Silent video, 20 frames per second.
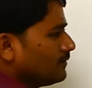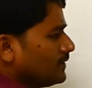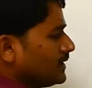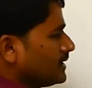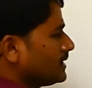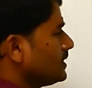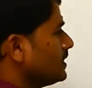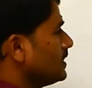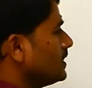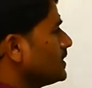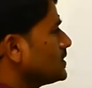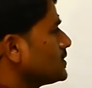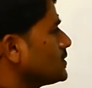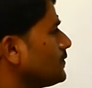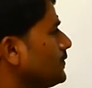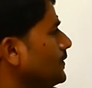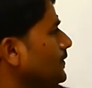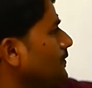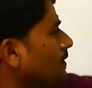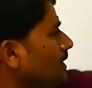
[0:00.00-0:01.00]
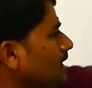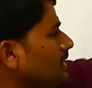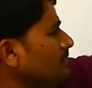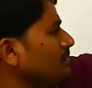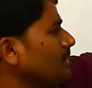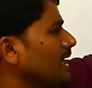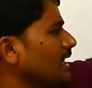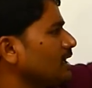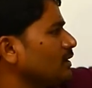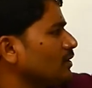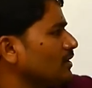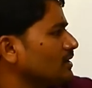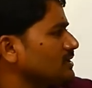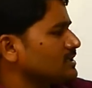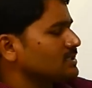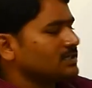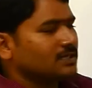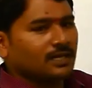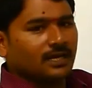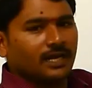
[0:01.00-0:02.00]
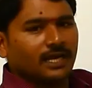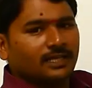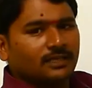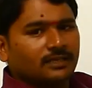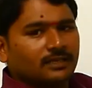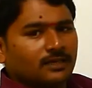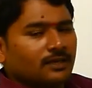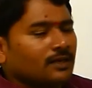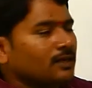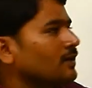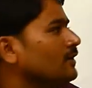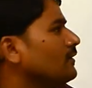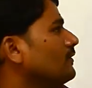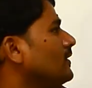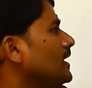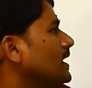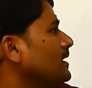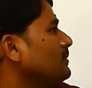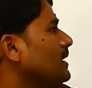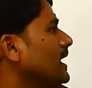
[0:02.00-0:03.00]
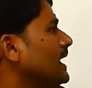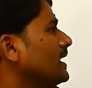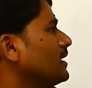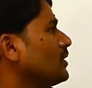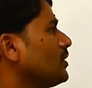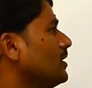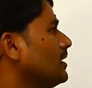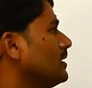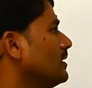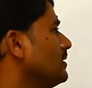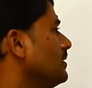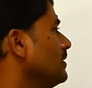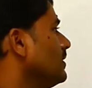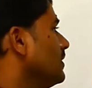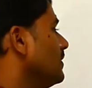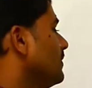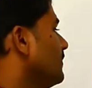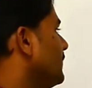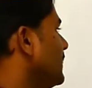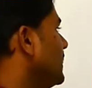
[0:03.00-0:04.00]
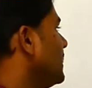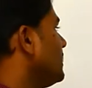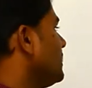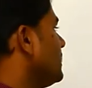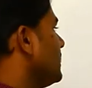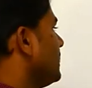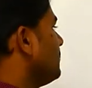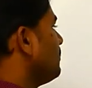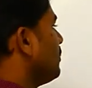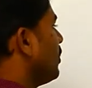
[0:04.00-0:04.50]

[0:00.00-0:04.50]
width. So fifteen microns length, one micron width, and